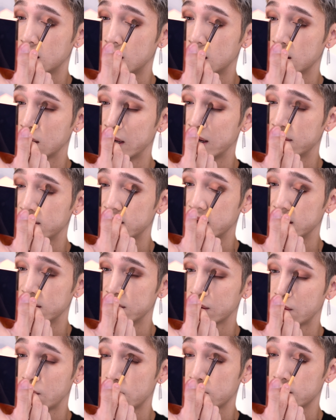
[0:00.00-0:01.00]
on kind of the
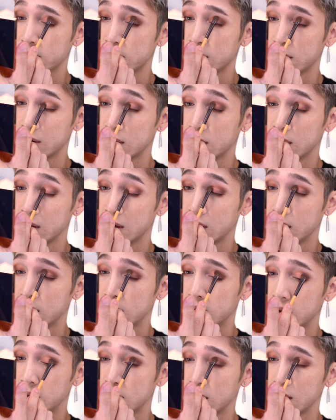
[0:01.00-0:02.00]
inner corner.
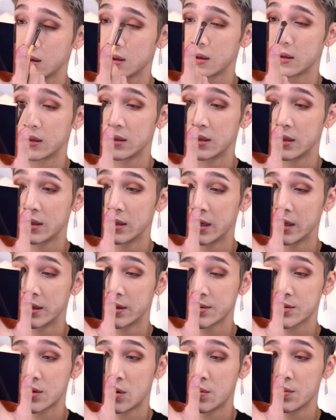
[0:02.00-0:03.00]
And
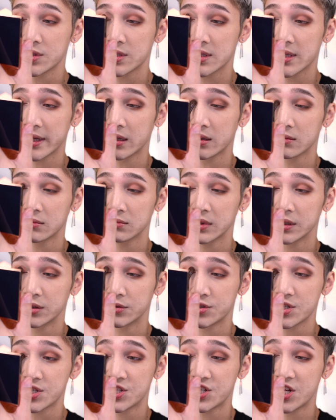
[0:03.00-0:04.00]
this almost like, it'll
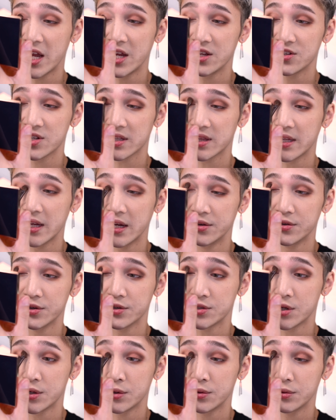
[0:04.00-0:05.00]
just change like the
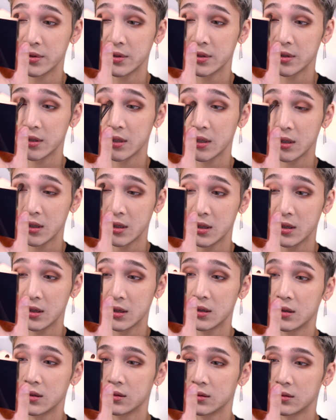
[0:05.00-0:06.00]
undertone
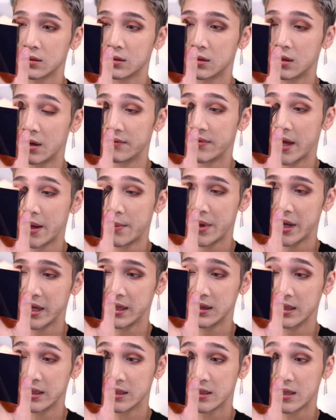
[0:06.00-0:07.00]
of that
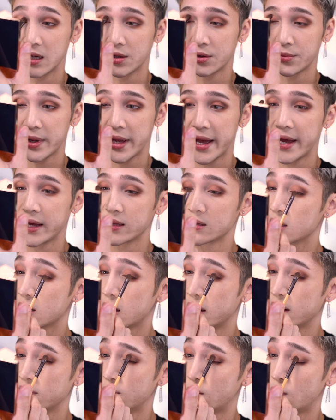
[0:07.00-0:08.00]
main lid color we had to
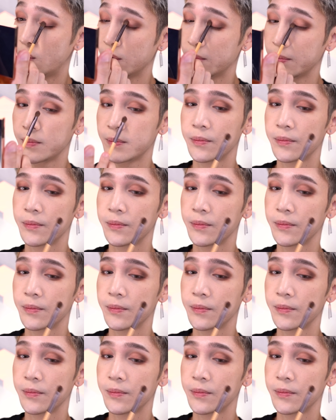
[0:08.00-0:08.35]
kind of more